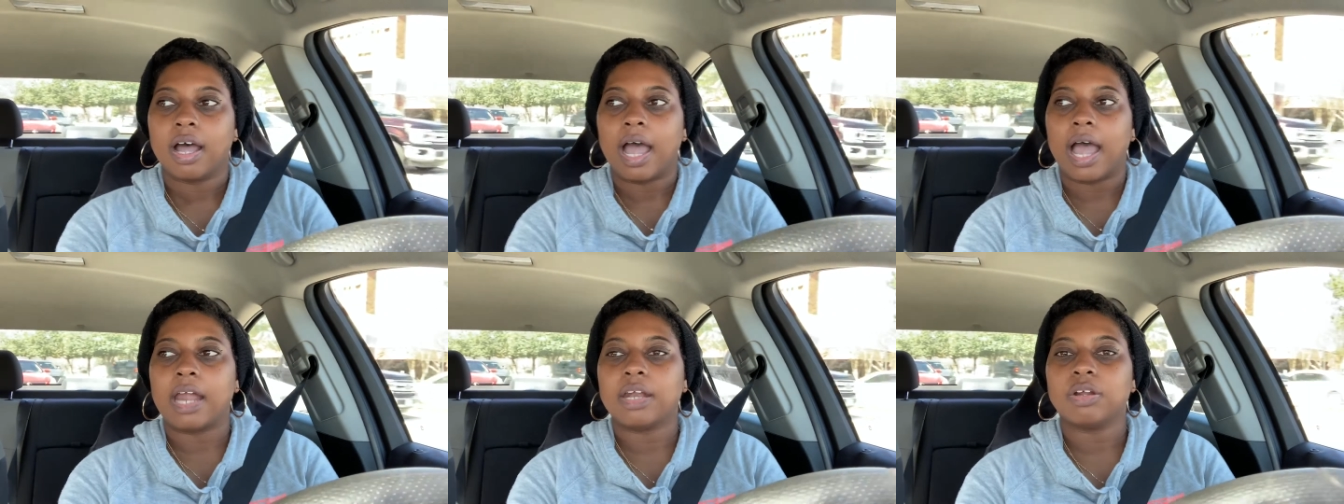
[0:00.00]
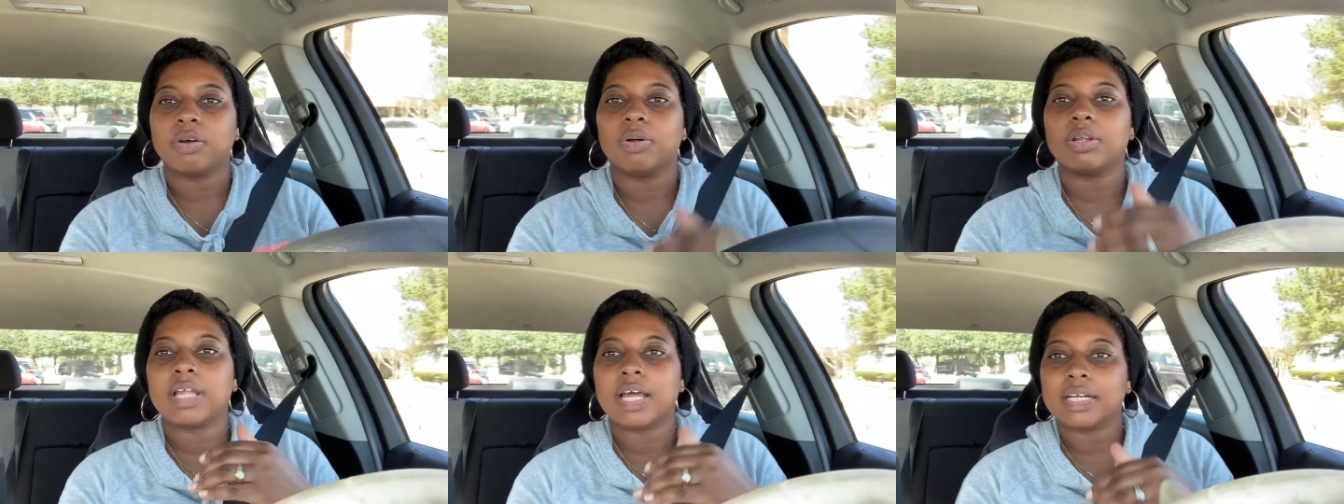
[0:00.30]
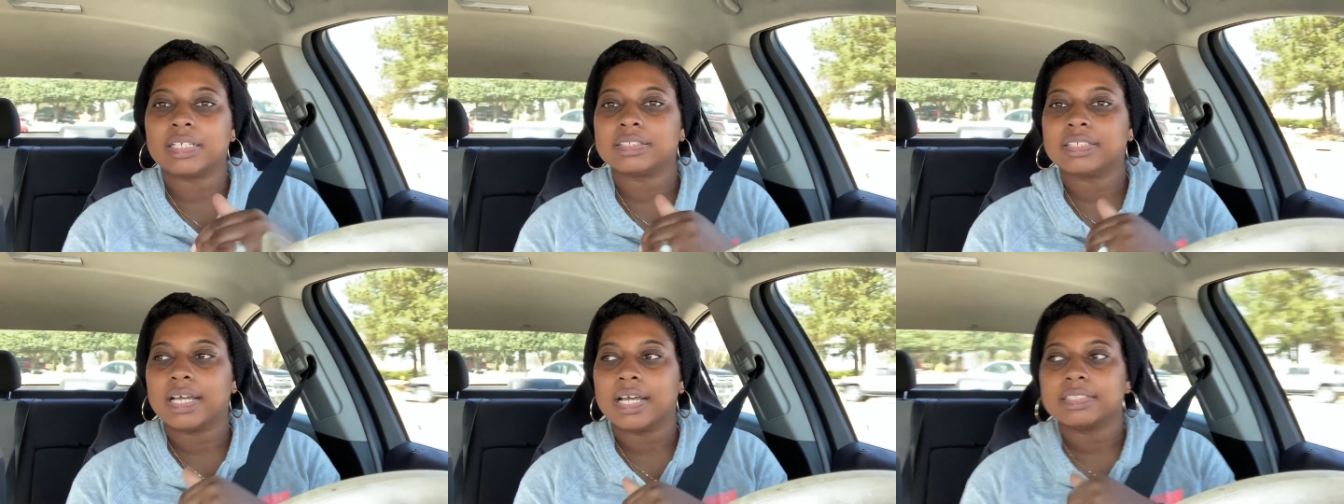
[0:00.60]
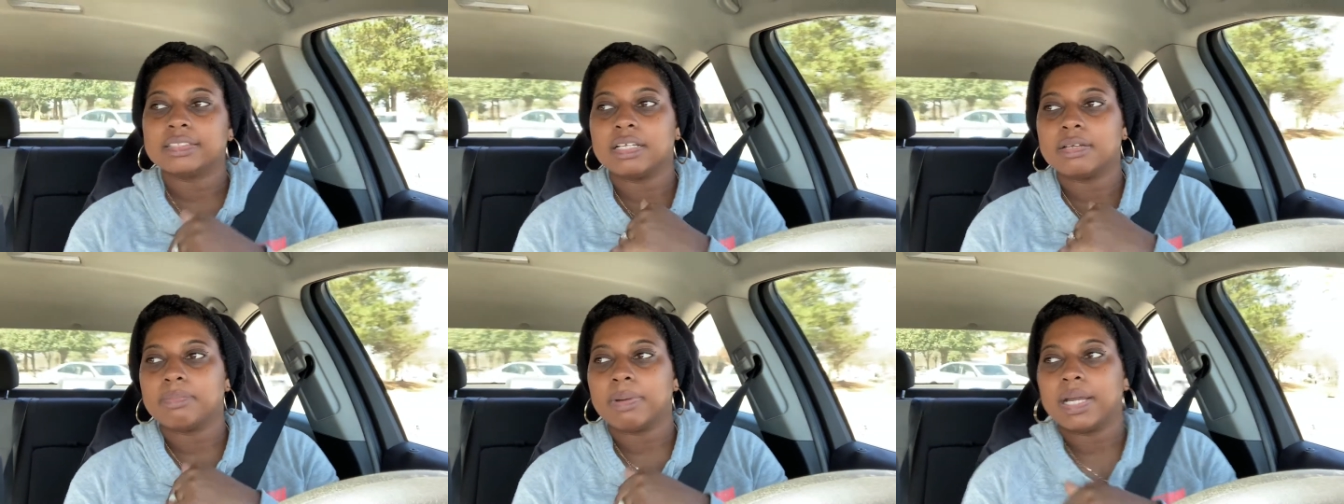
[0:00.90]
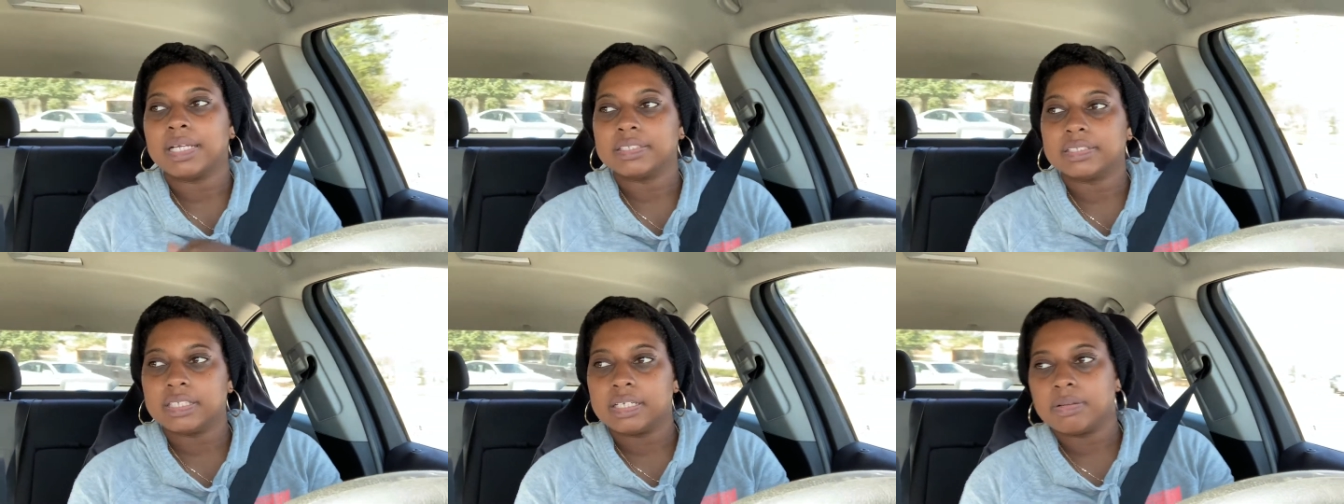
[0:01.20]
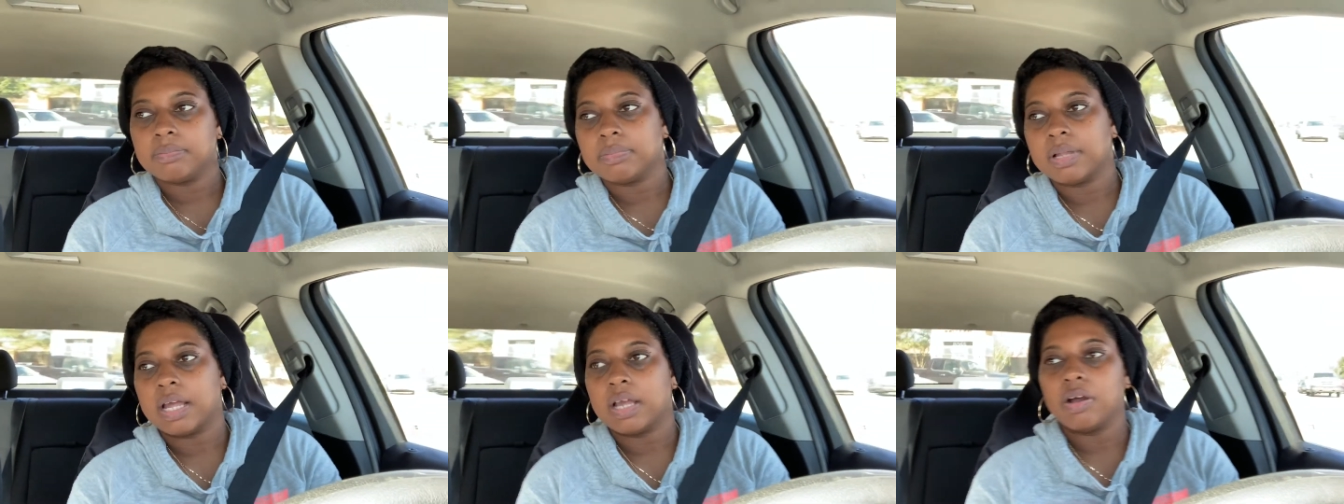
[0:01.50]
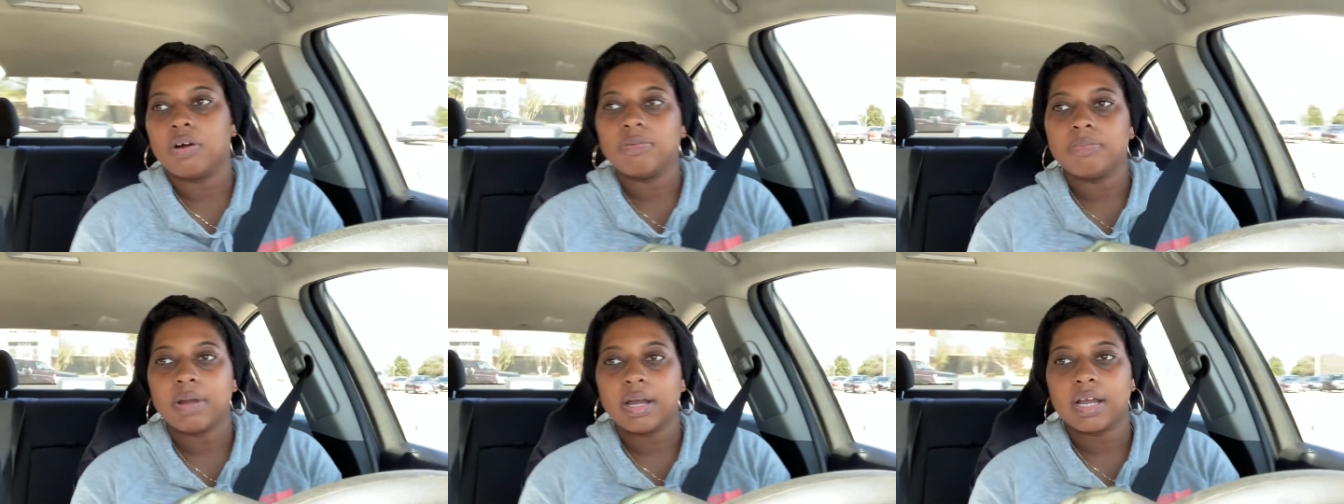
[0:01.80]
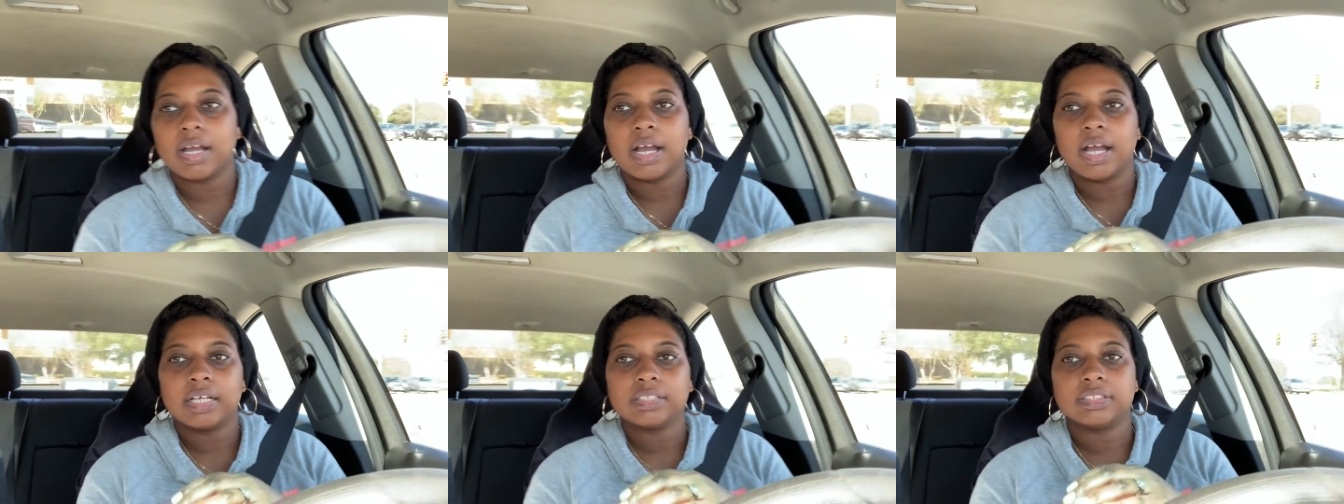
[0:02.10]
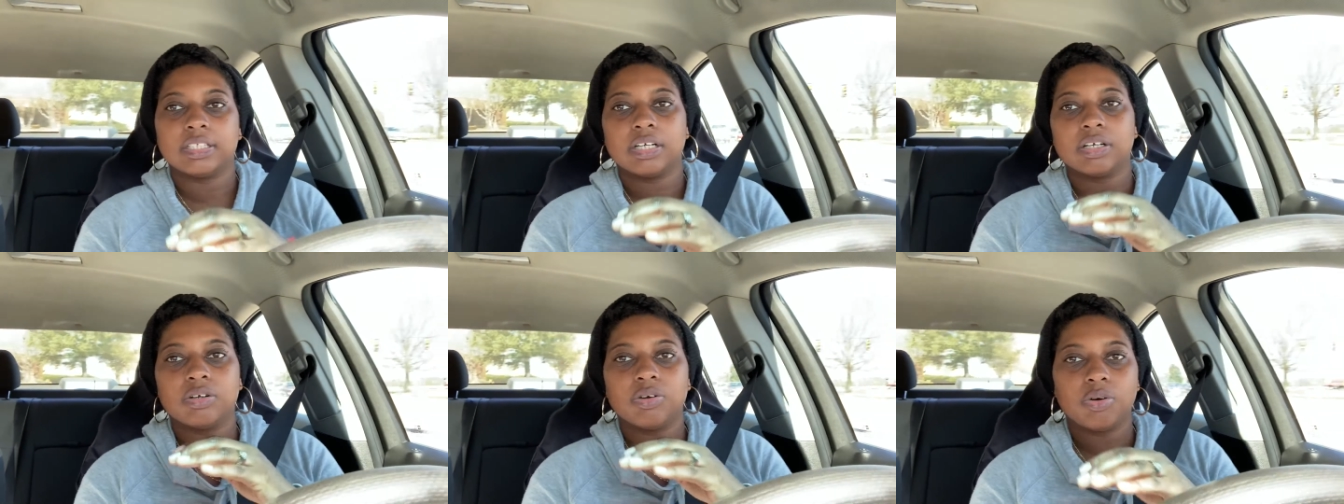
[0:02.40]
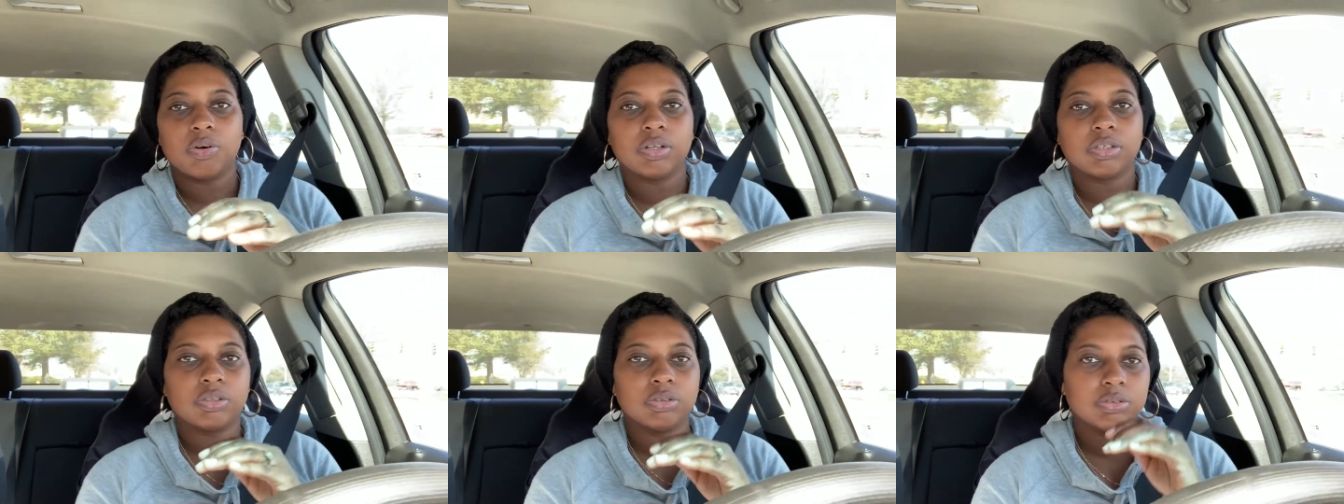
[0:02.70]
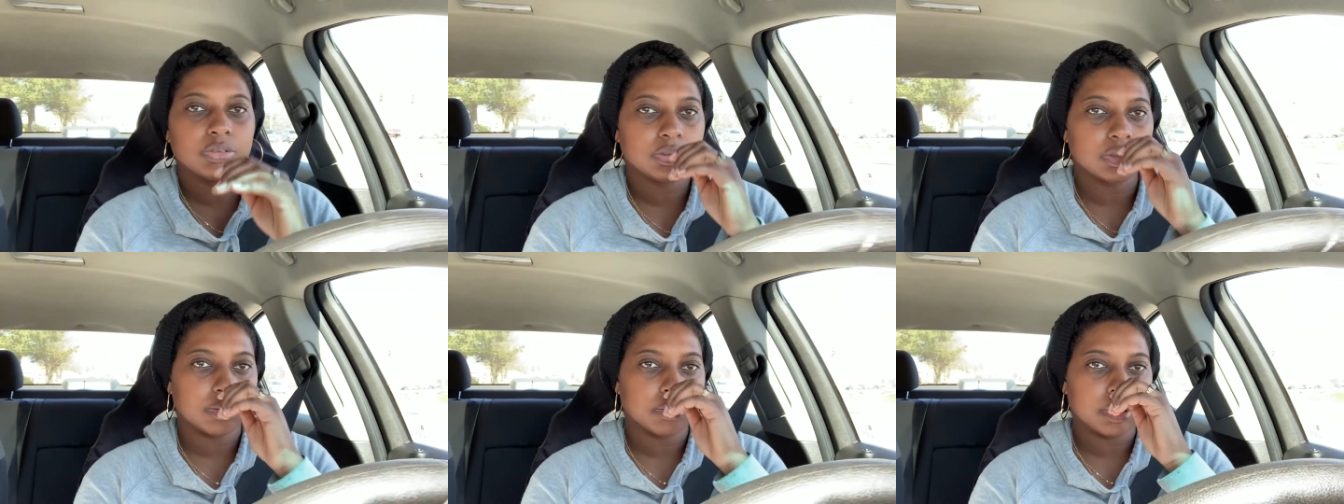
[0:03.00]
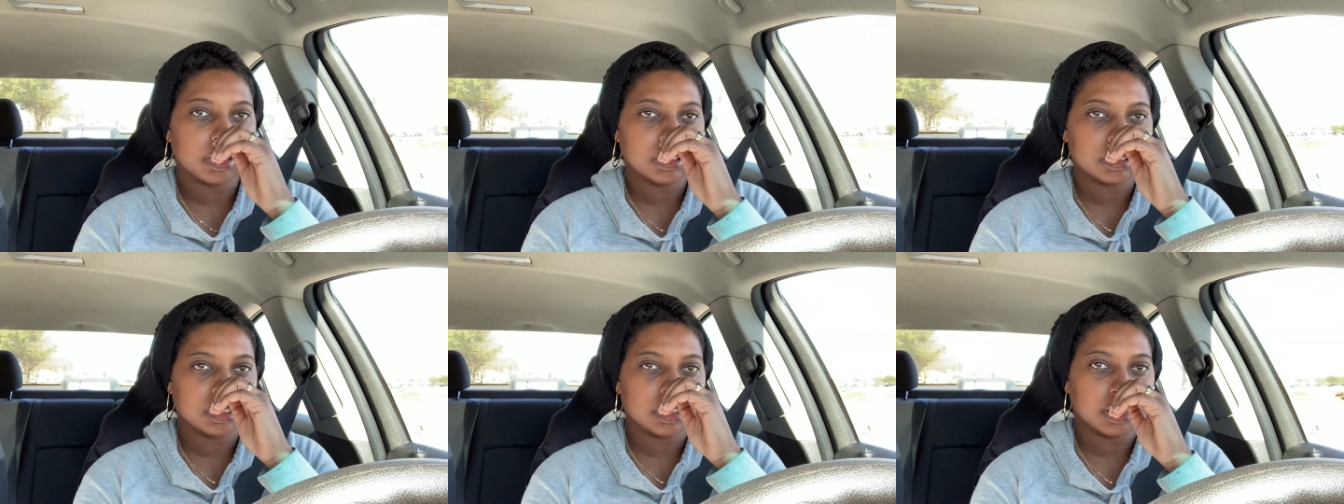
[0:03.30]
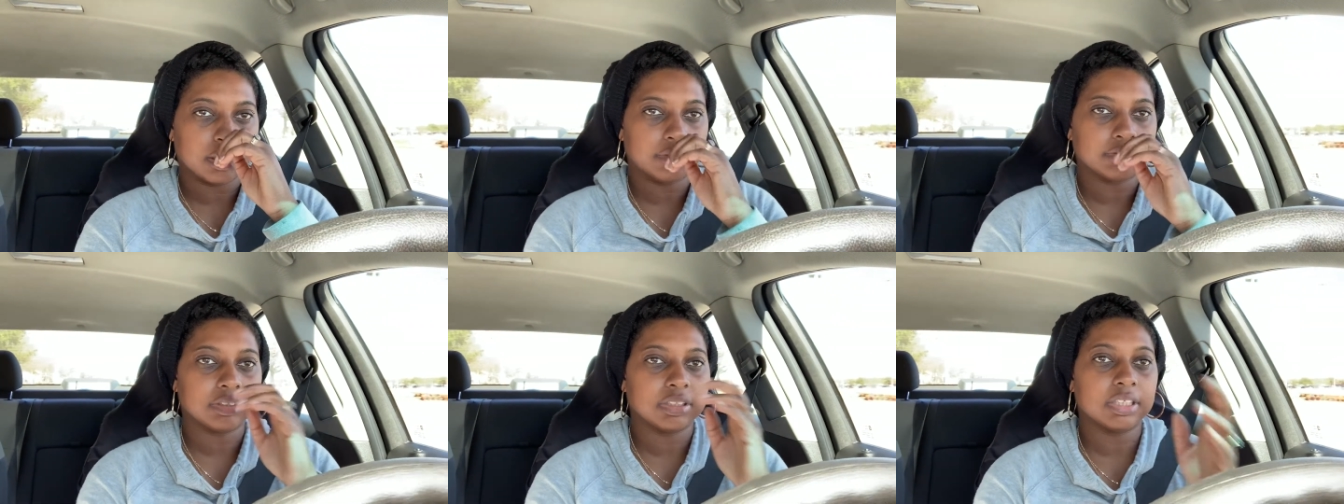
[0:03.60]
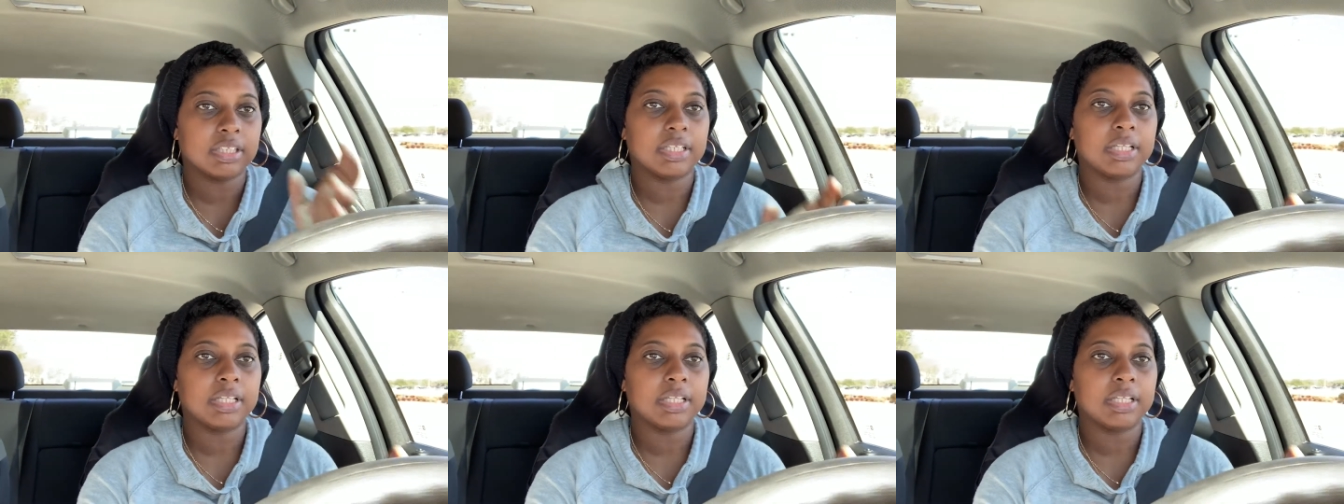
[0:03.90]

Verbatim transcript: I know a lot of times it might seem like, oh my gosh, they're going through so much stuff to